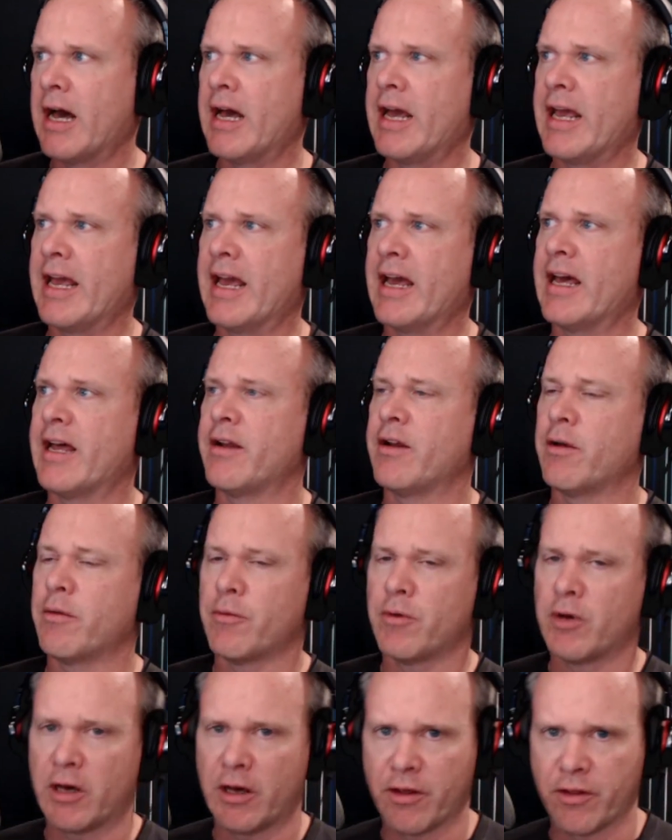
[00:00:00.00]
and
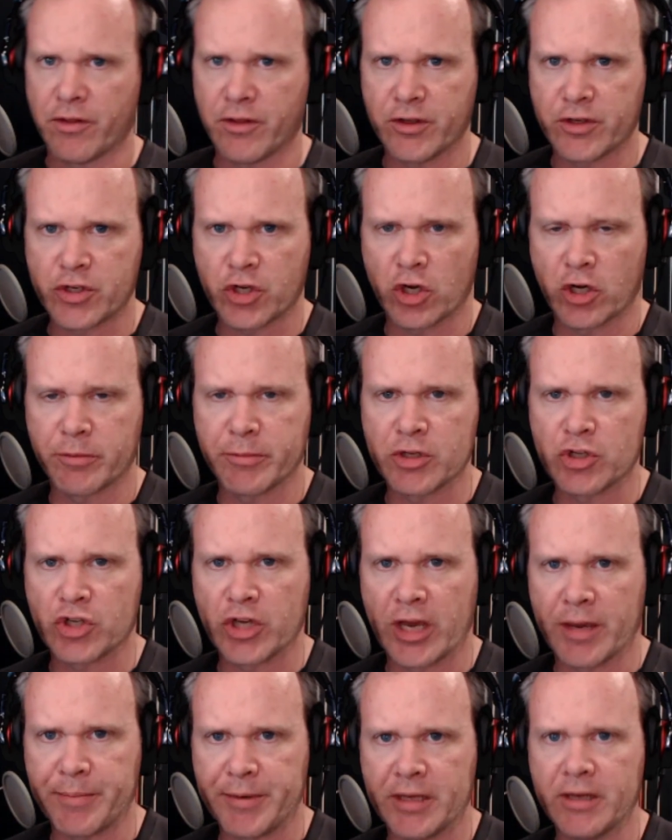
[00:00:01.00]
uh, the tournament
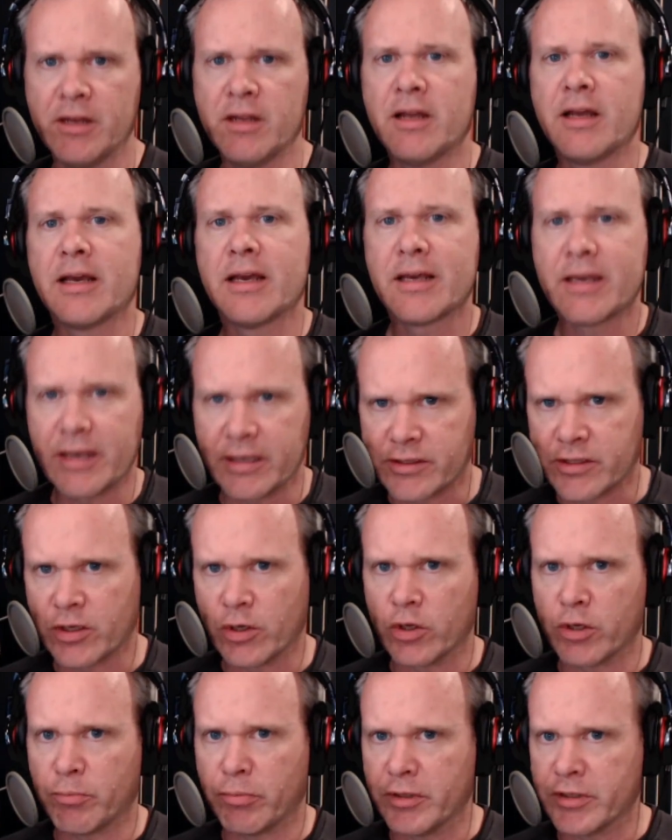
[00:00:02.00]
champion gets to
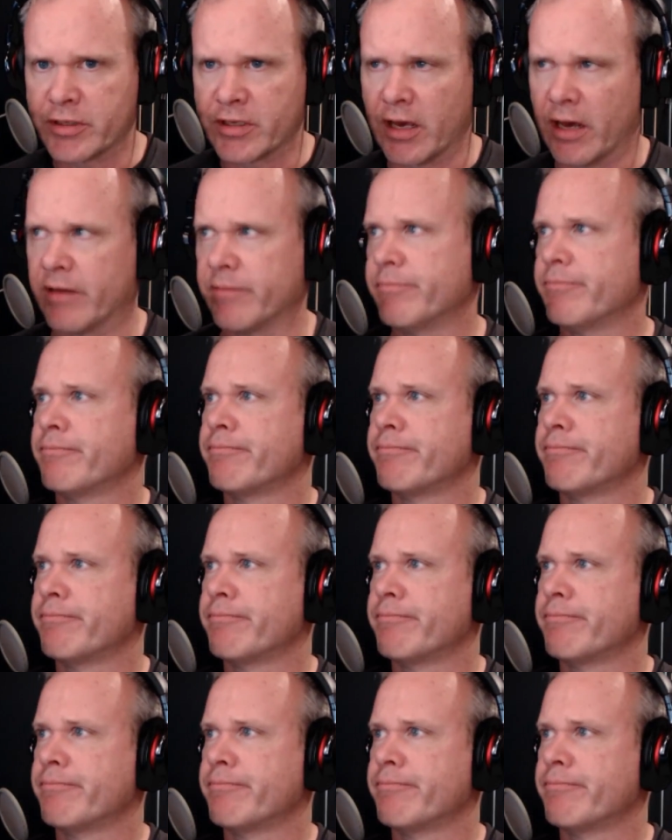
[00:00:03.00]
go to BlizzCon,